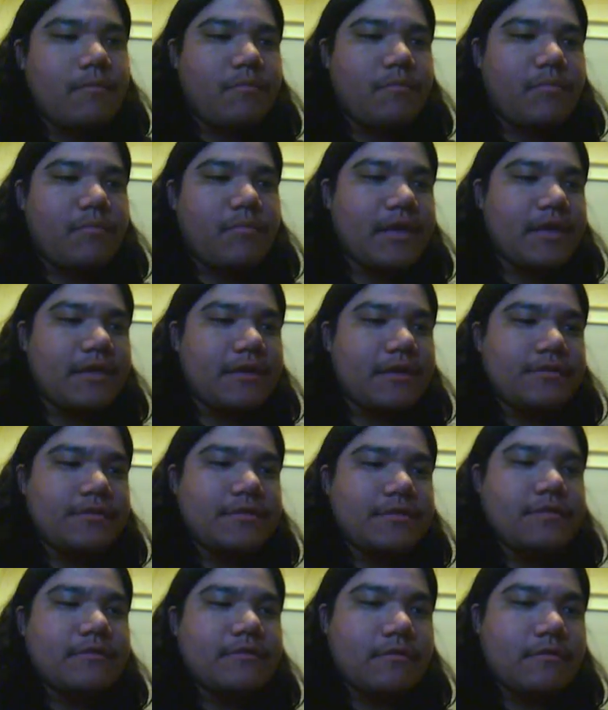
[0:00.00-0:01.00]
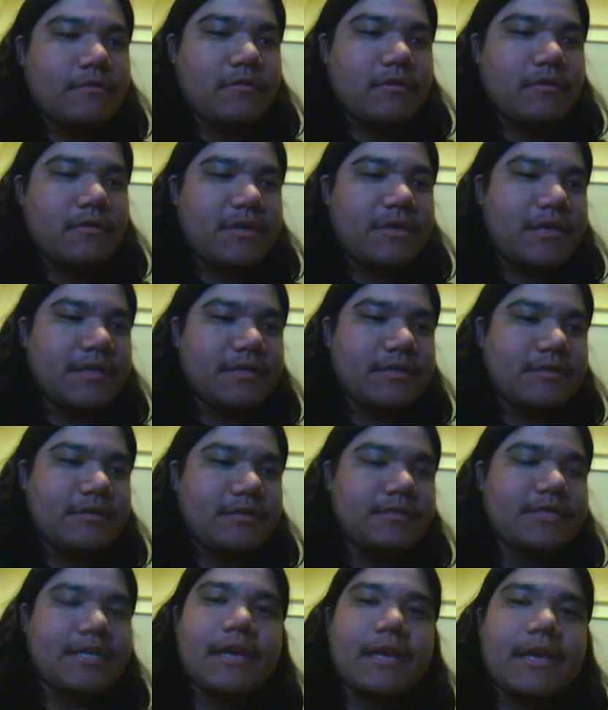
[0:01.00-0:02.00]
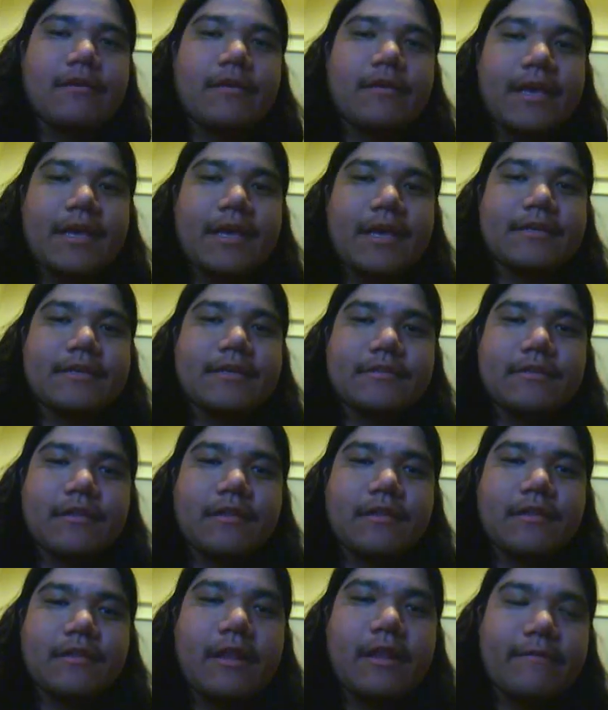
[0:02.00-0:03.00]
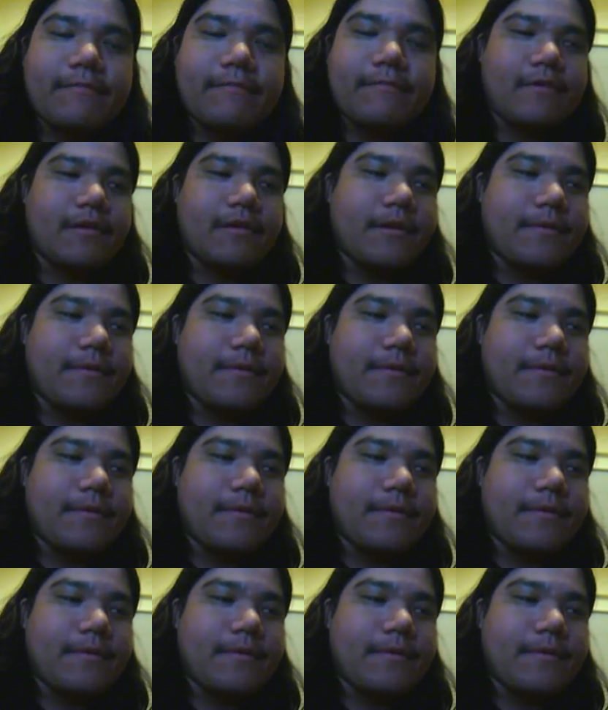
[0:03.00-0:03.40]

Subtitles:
but you're still cool because your channel has a lot of